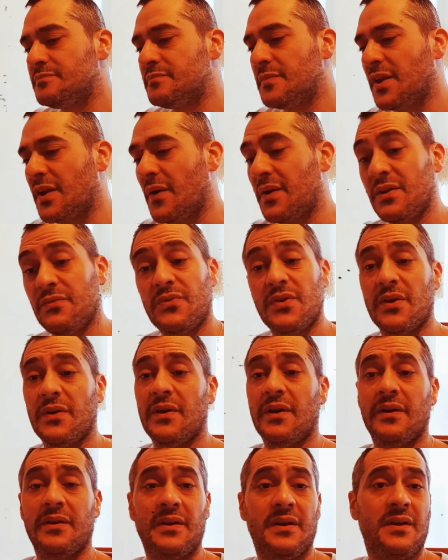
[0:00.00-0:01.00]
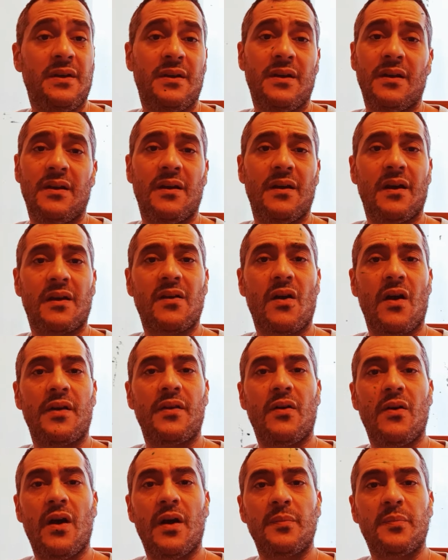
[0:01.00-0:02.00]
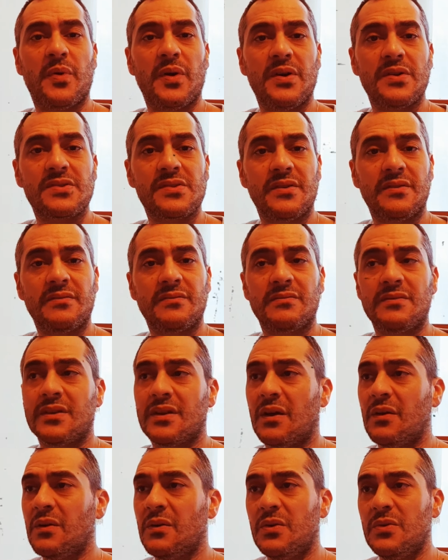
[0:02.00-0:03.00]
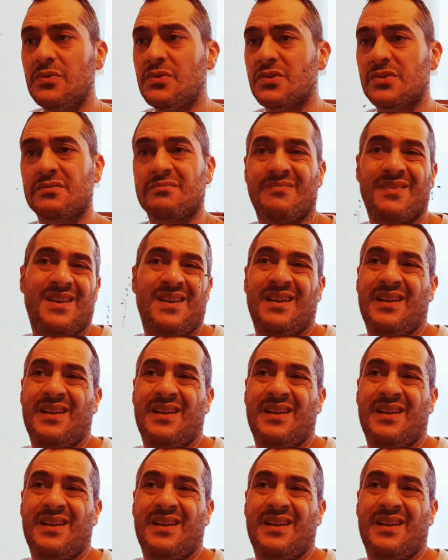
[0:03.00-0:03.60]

You know, and if you're a kind-hearted person, you know, who just